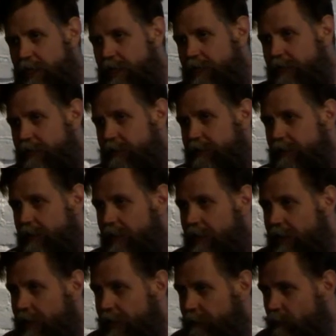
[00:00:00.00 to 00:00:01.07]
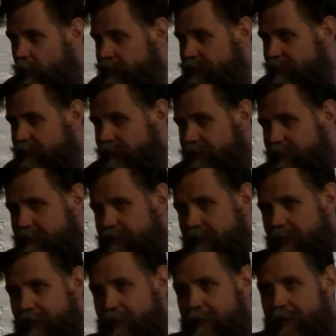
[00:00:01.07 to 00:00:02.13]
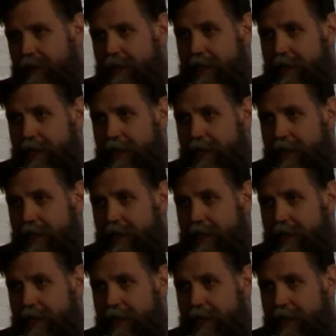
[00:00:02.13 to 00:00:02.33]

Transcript: in Washington, D.C.,